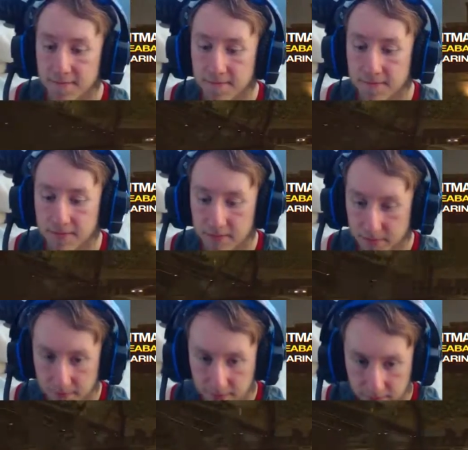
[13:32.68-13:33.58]

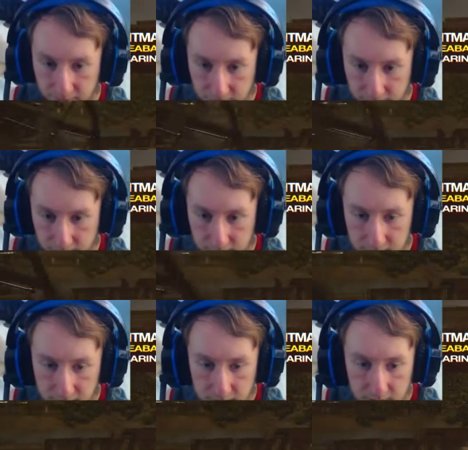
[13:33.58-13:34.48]
No one is speaking in this clip.